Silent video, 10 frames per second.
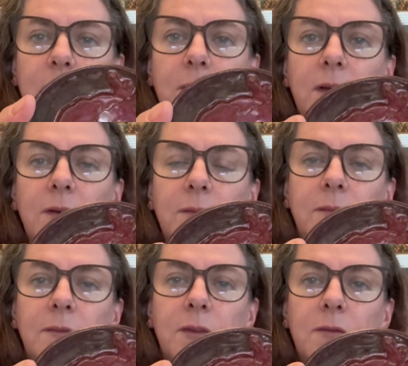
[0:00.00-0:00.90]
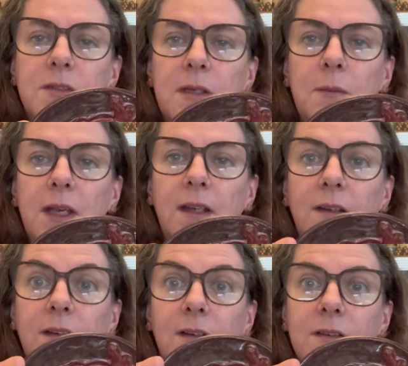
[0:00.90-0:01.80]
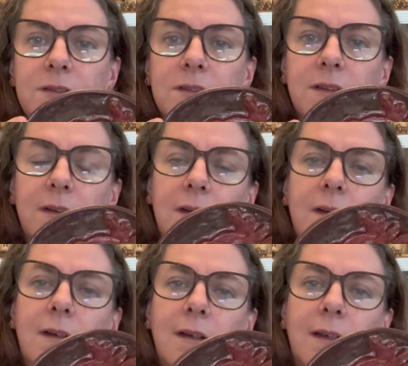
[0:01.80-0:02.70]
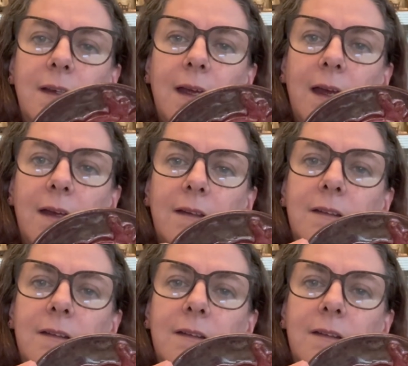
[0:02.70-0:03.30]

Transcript: but obviously being a nurse, yeah.